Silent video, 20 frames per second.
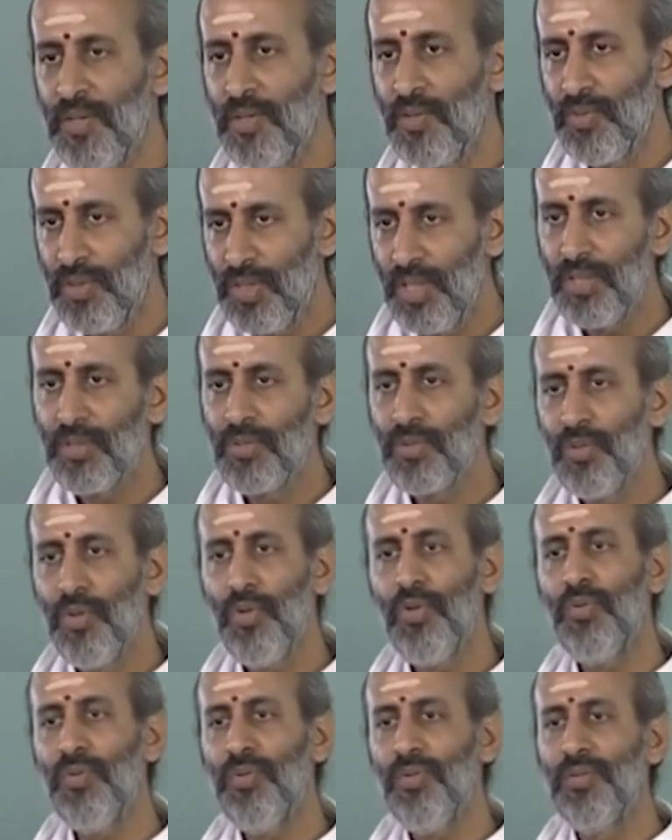you need to
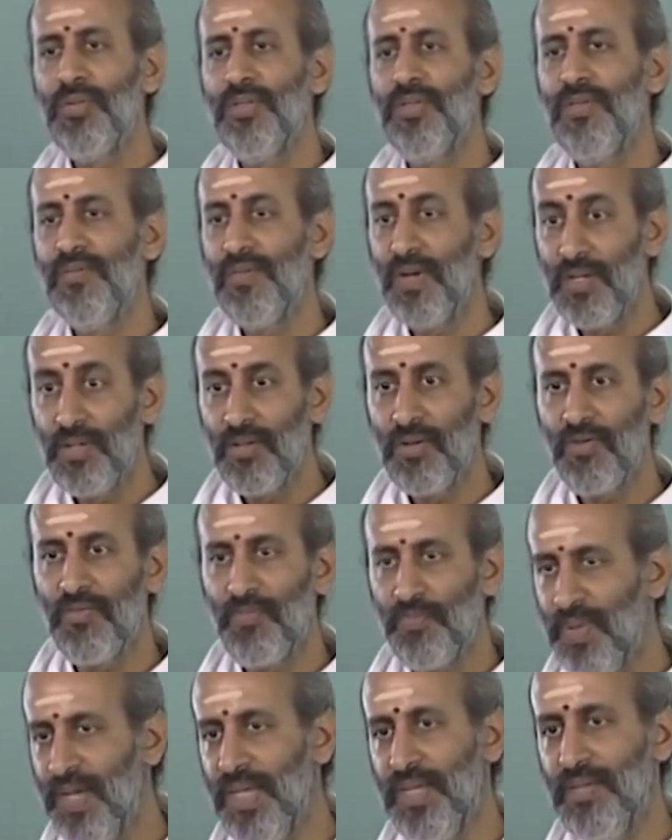know the value of
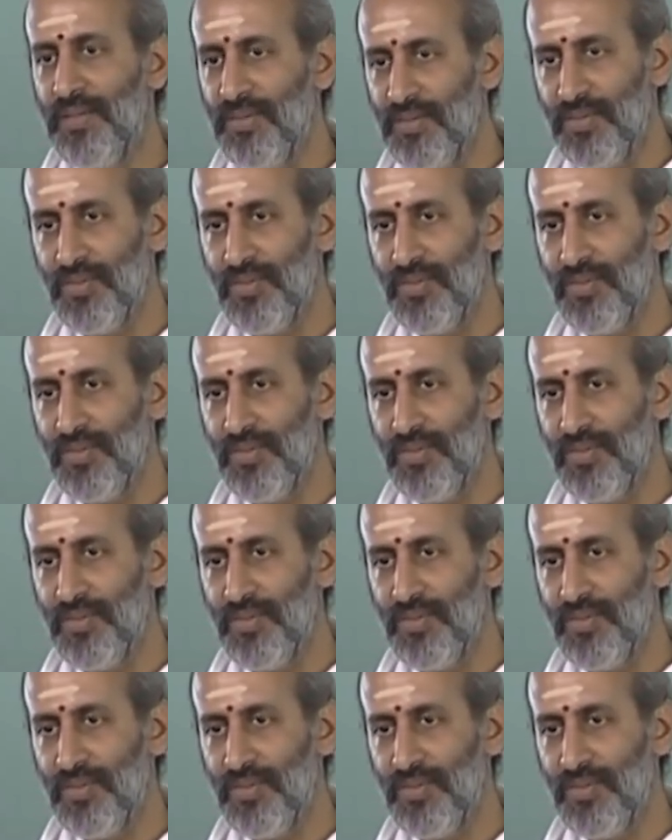pi.